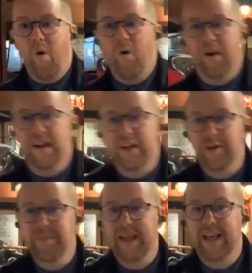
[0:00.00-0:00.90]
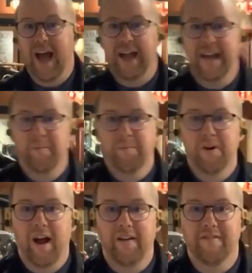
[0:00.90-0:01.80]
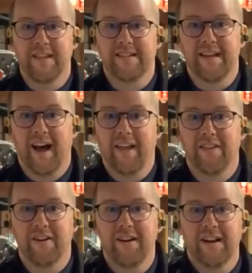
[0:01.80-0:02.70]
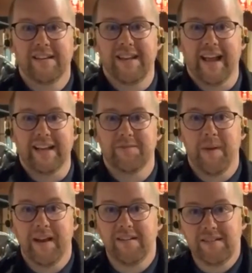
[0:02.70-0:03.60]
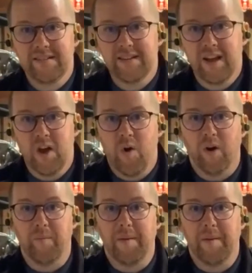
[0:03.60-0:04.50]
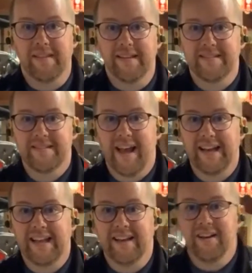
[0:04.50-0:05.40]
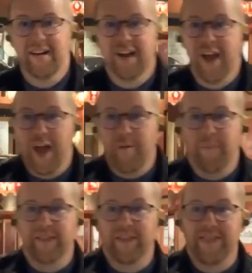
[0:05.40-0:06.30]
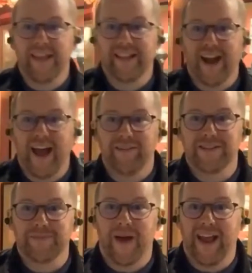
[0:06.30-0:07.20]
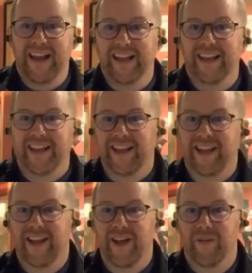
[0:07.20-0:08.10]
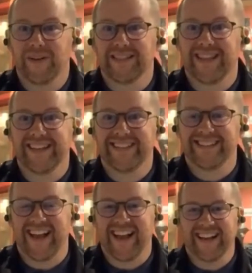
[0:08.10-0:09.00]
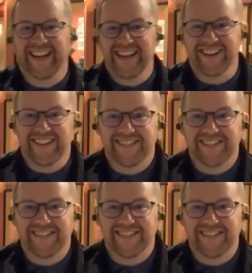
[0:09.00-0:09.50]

Or it could be a number of these other text panels, or maybe this sign here. But the thing that I was spying was this sign here.